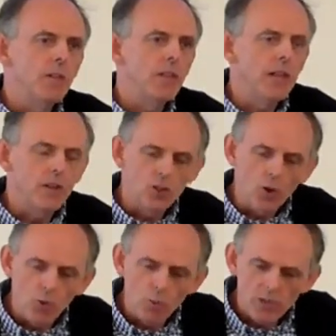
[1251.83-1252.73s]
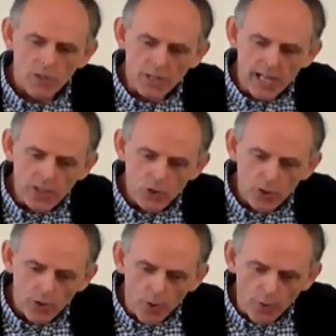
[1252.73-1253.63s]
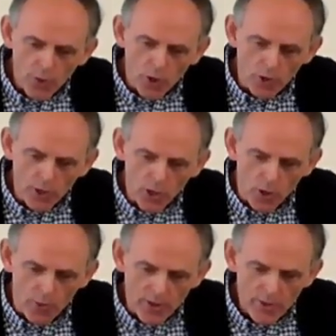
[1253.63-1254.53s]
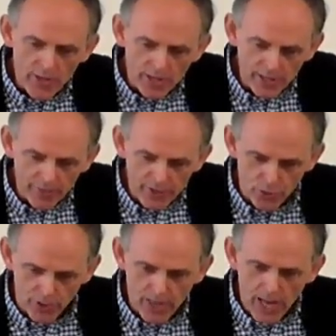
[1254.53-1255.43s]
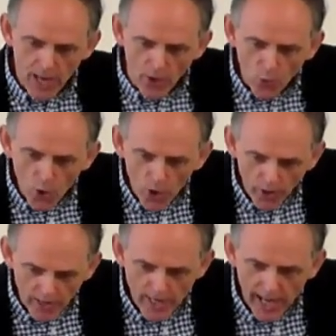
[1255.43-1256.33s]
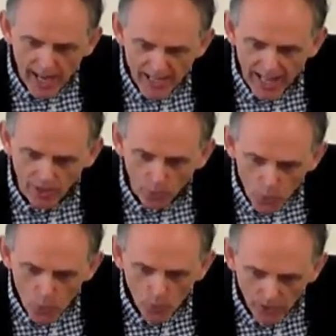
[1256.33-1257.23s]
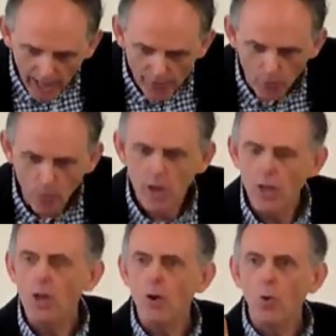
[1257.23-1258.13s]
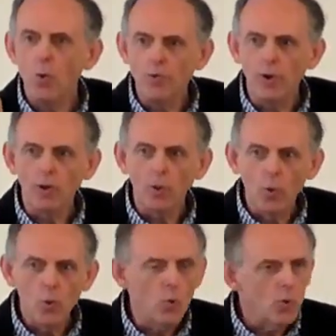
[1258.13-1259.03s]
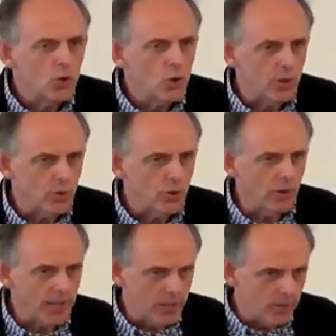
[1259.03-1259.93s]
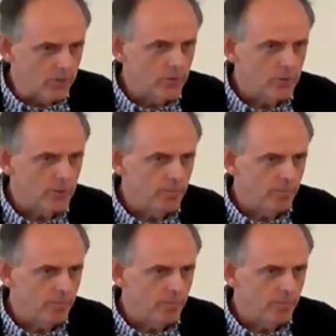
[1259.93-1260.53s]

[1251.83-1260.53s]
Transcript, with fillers: there is always the danger of the Corinthian division occurring at a local level over local church leaders.